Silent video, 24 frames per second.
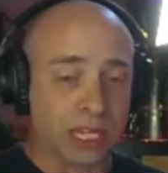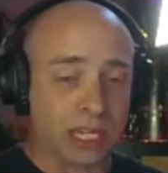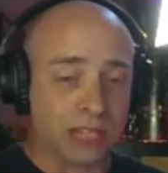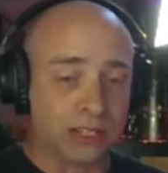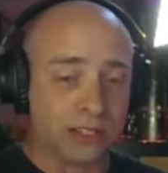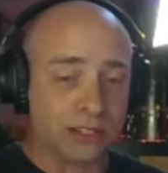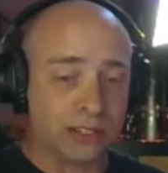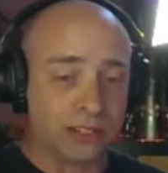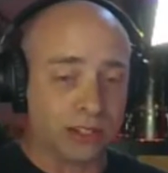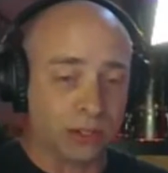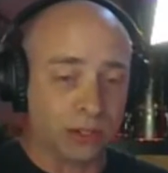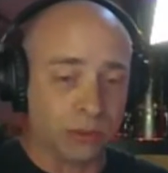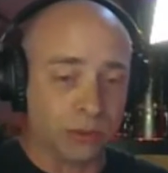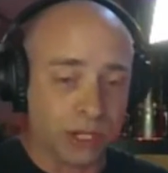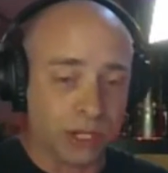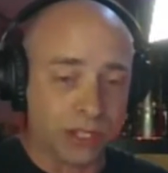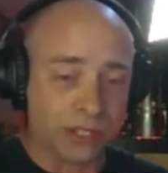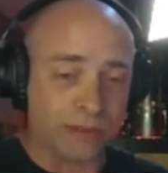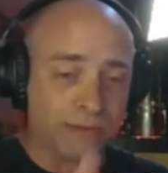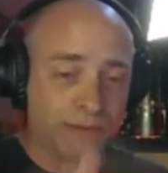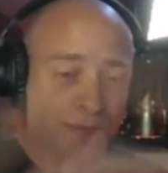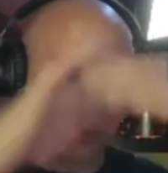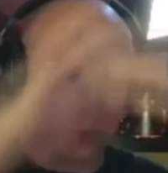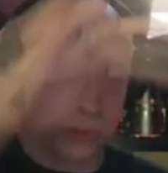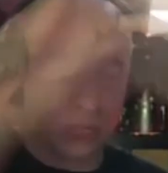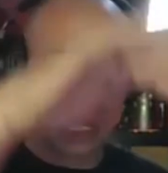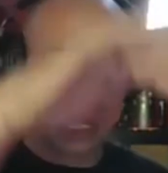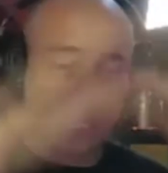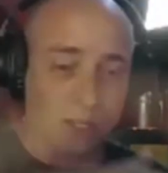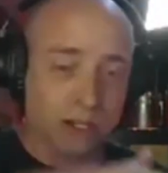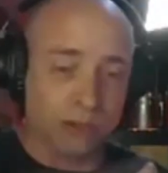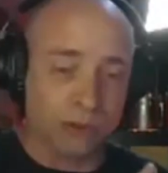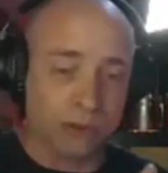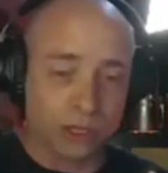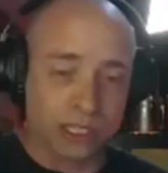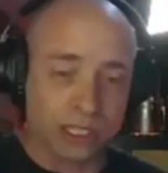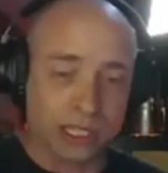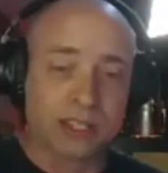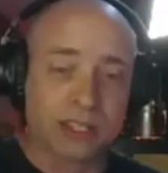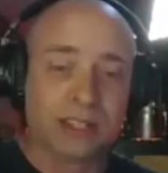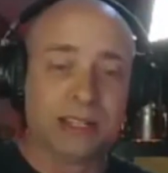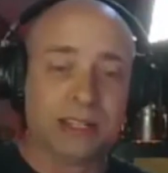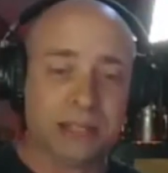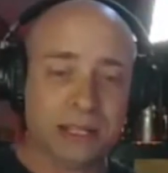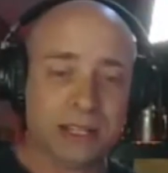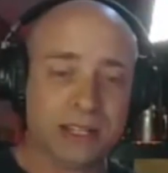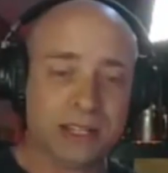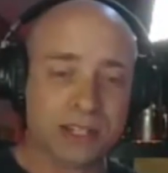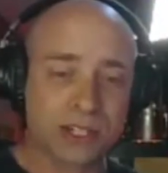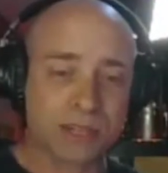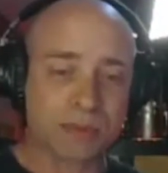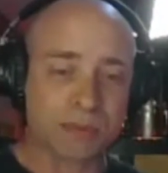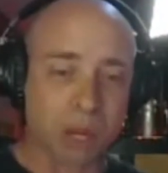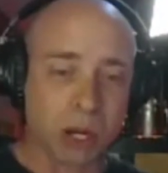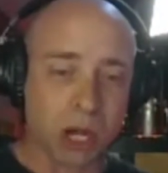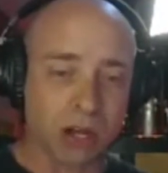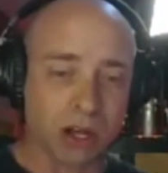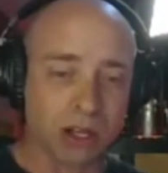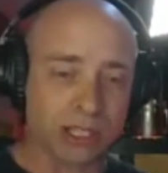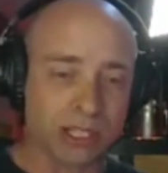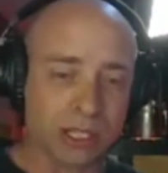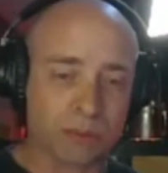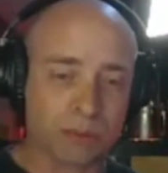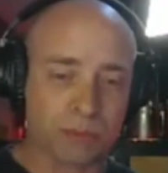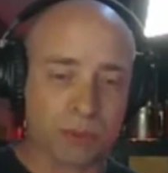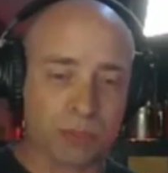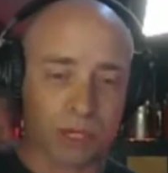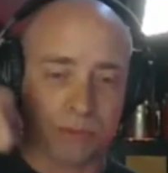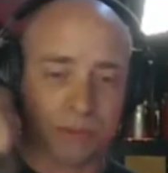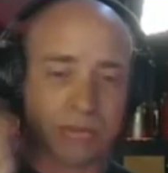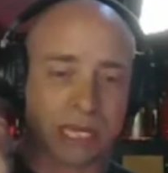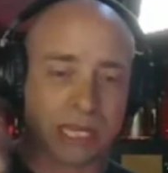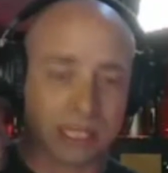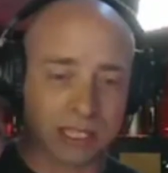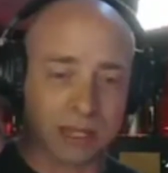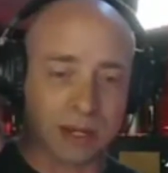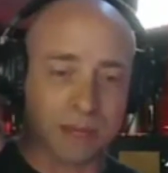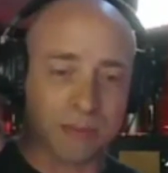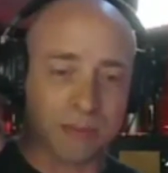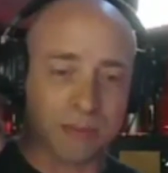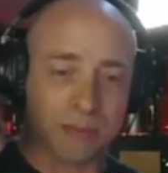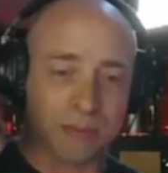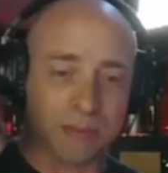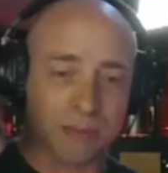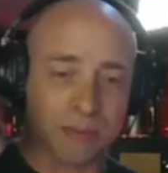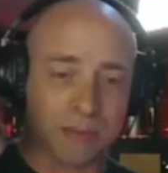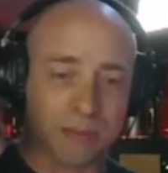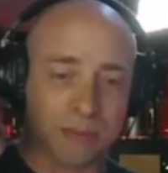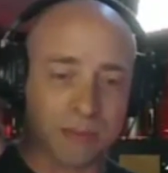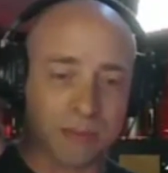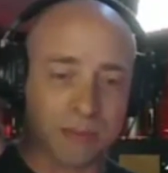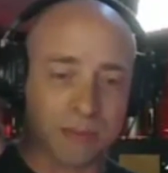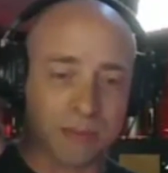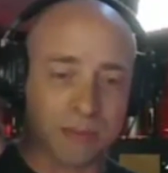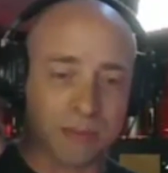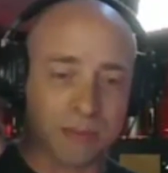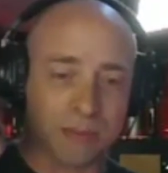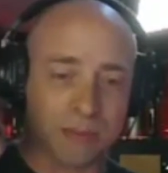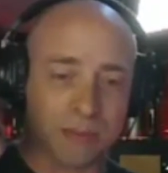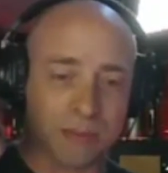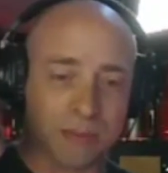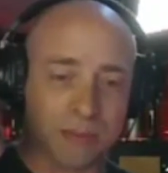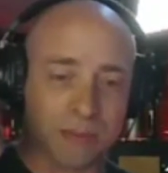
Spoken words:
They're the ones that fold down really small, and you put them like in a bag over your shoulder.